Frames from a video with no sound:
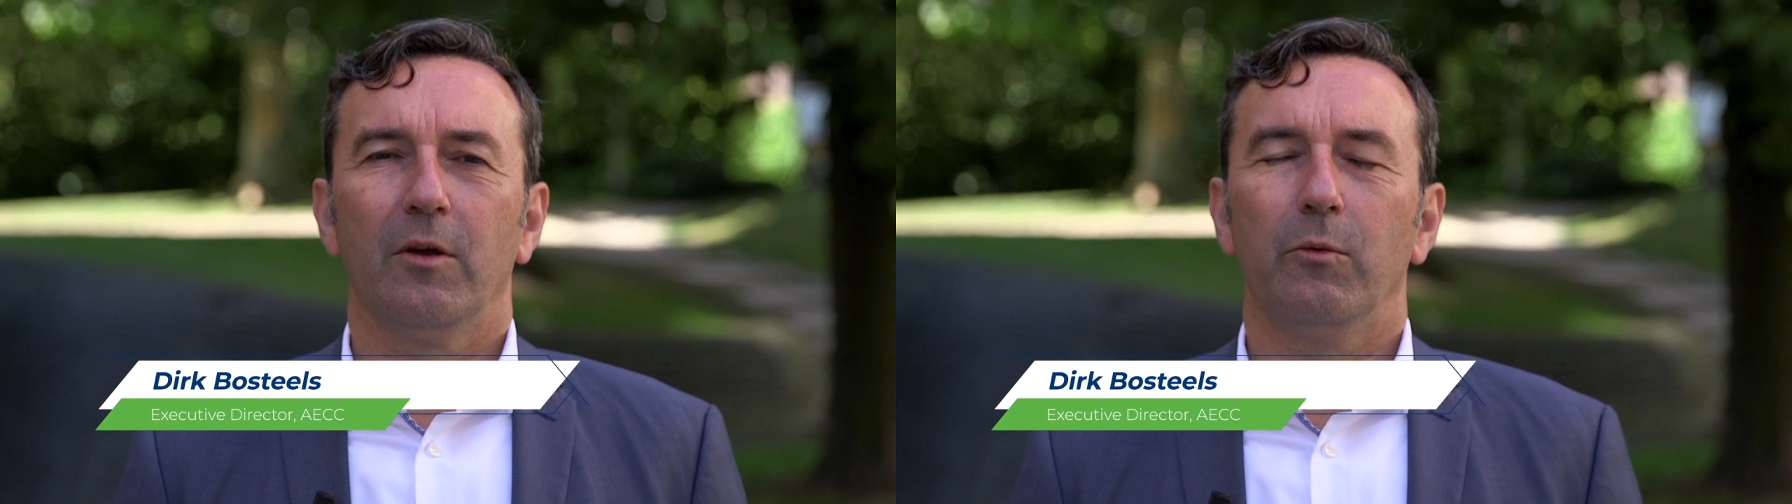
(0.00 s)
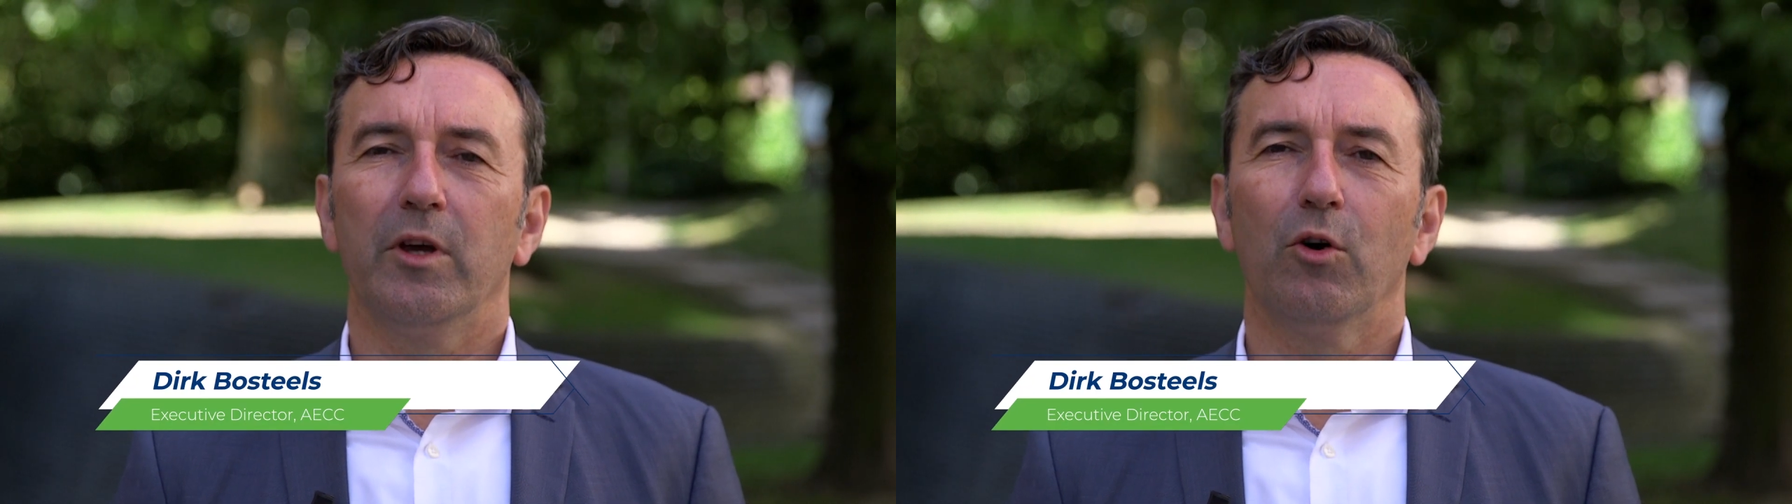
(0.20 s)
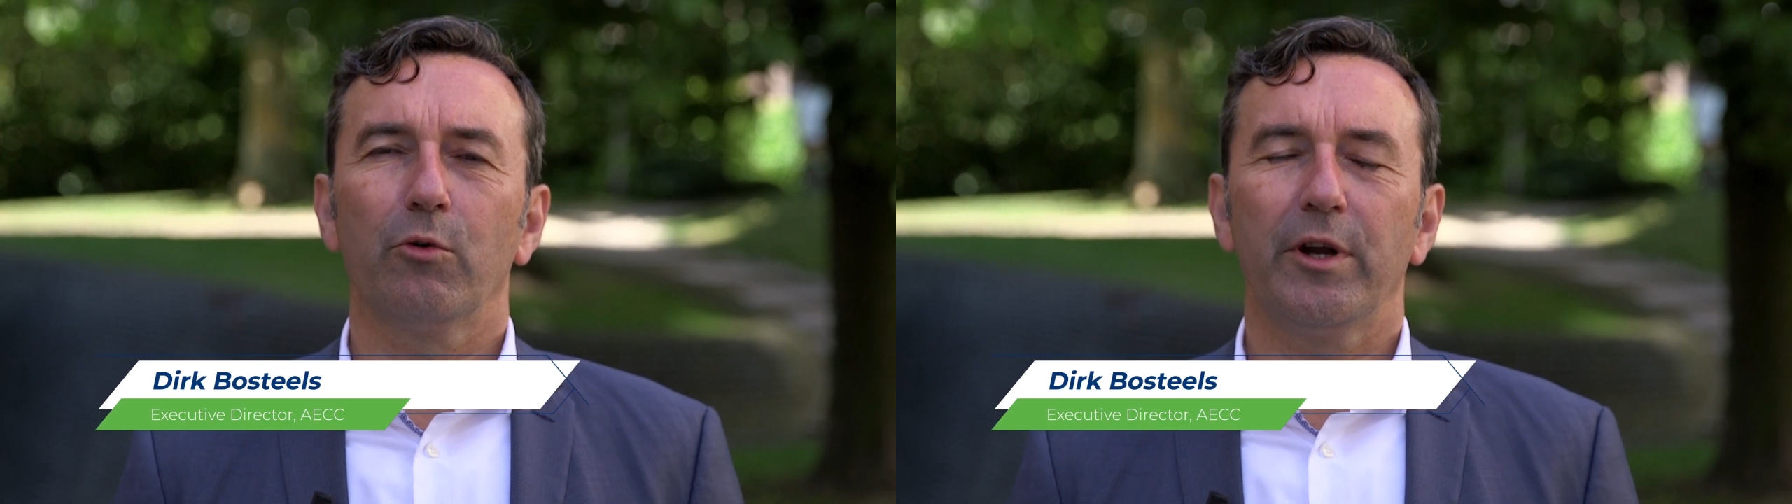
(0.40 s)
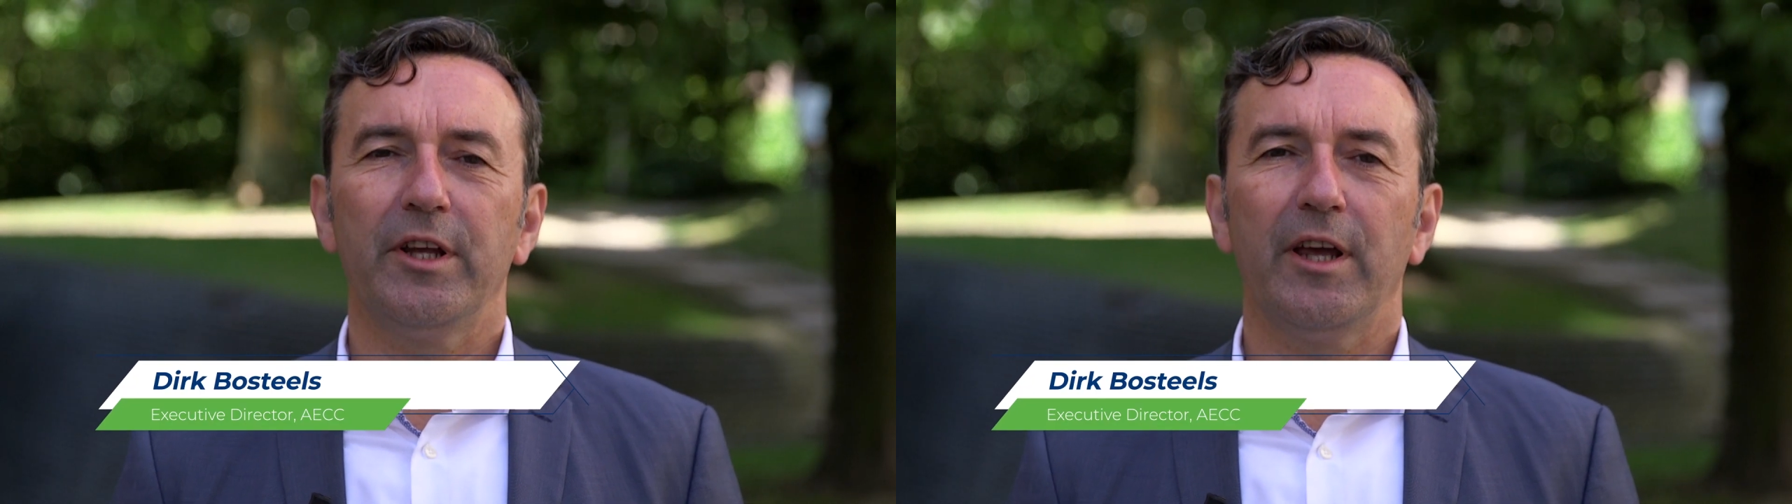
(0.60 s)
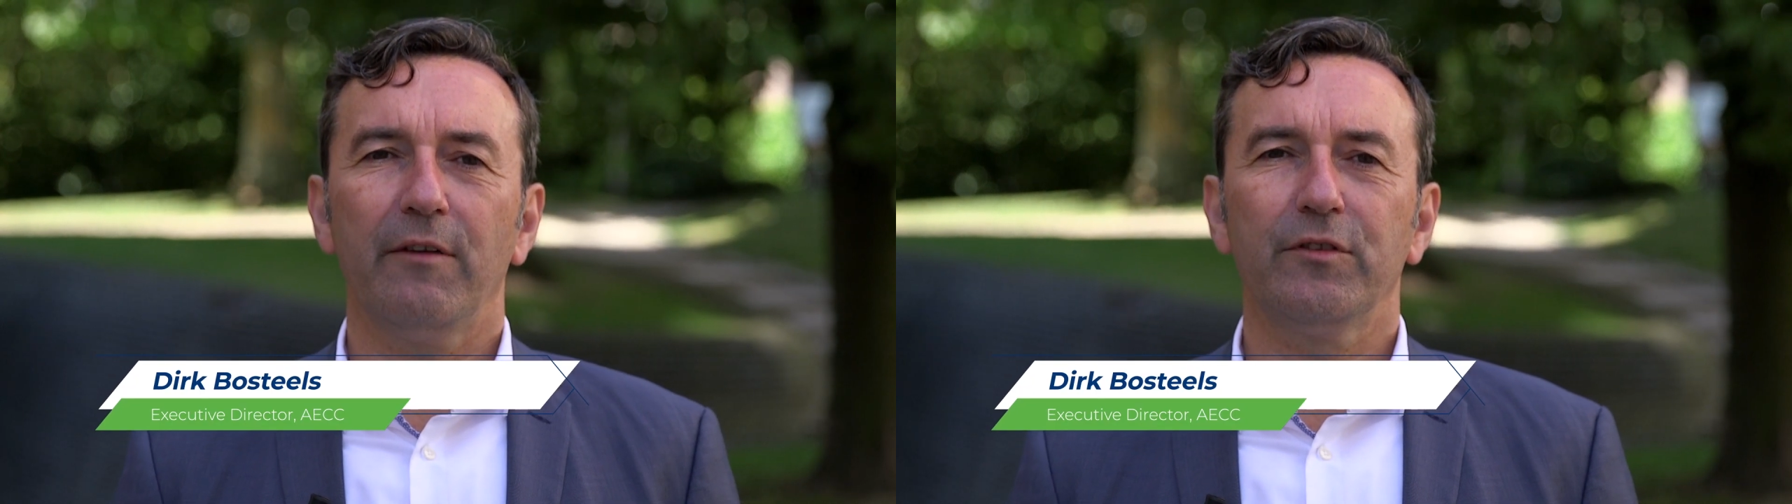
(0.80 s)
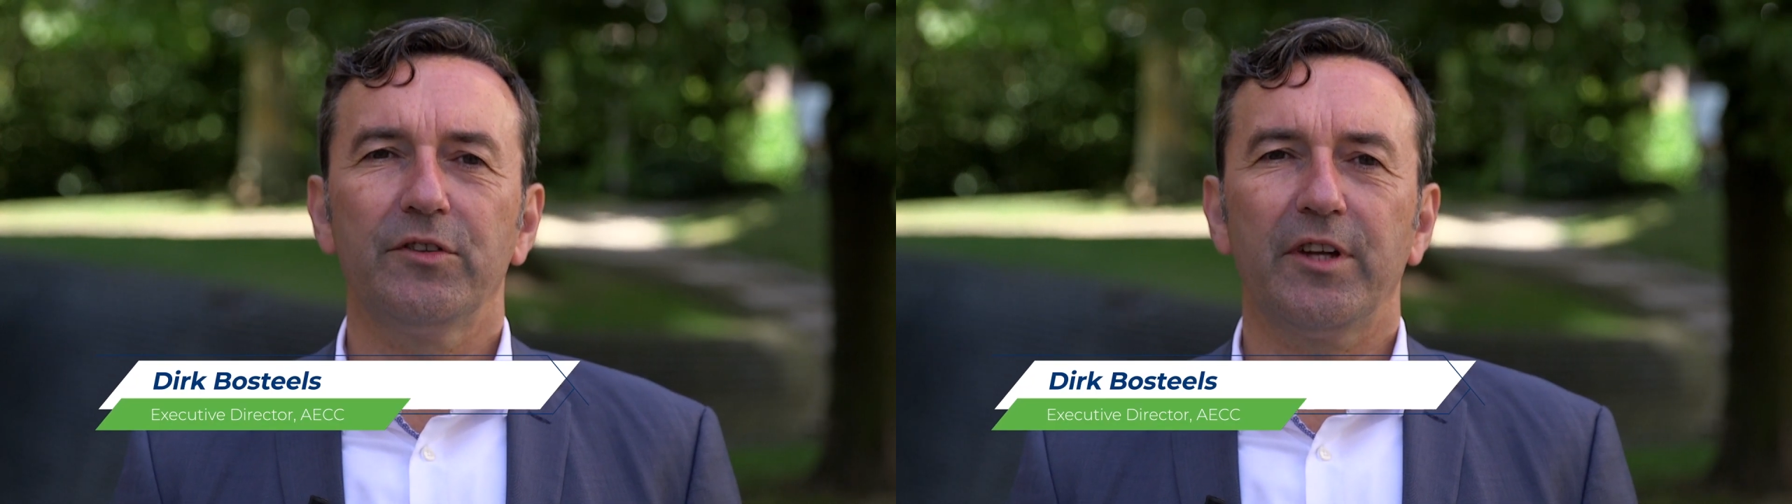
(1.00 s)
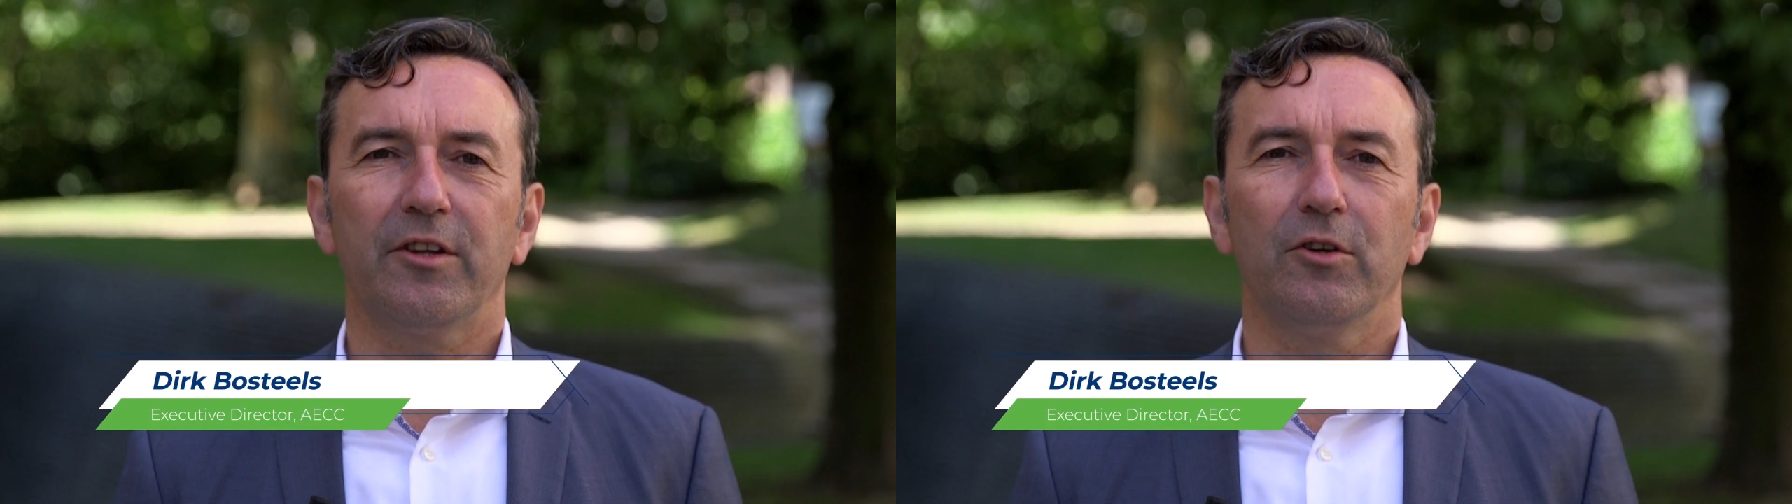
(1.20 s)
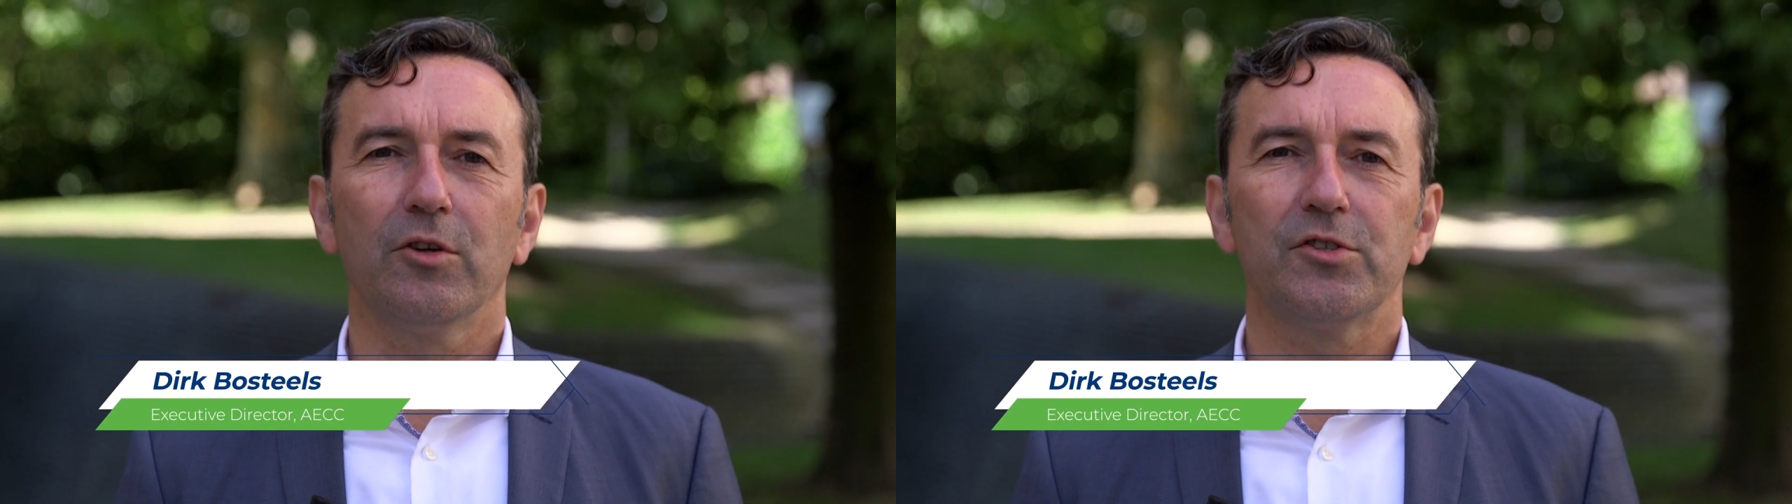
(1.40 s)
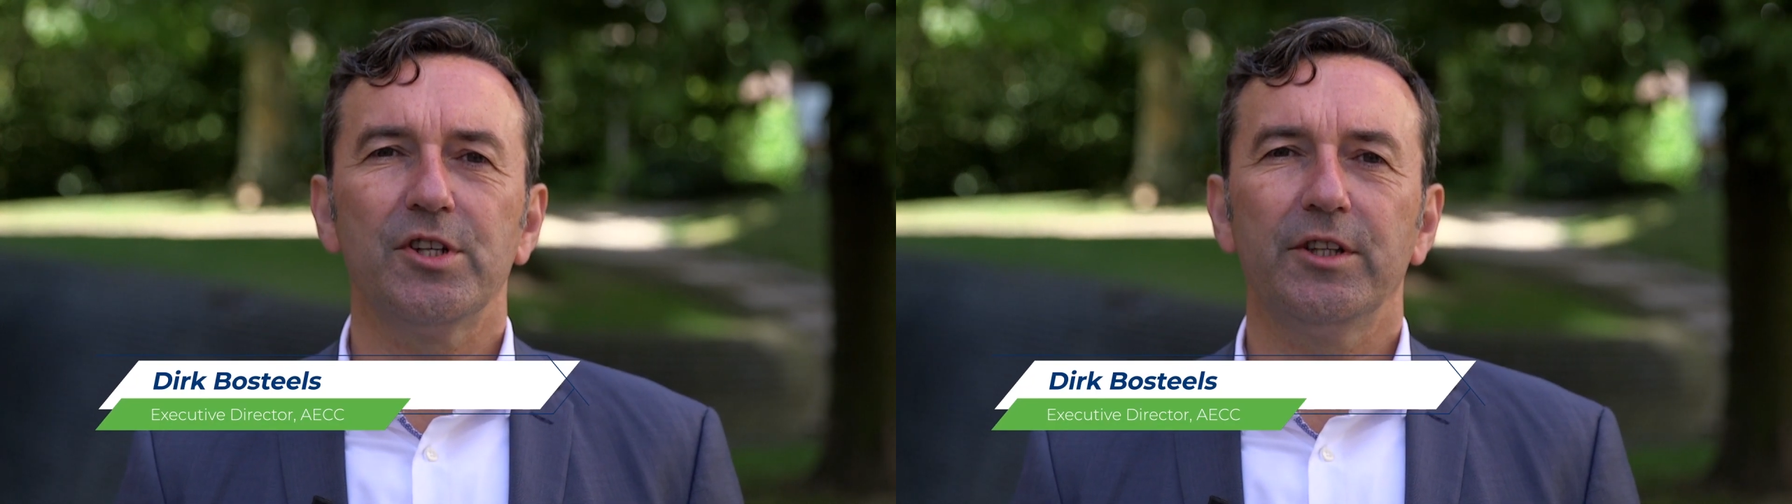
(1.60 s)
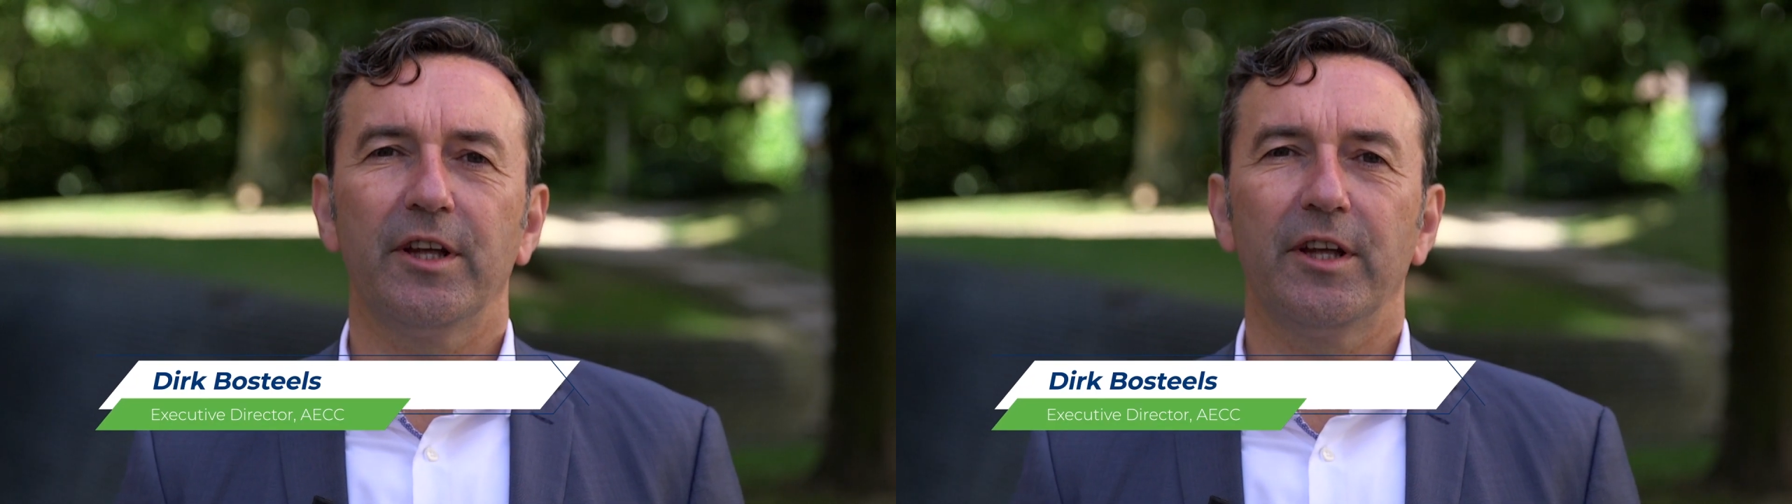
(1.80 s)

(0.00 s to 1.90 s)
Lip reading: We already have the technology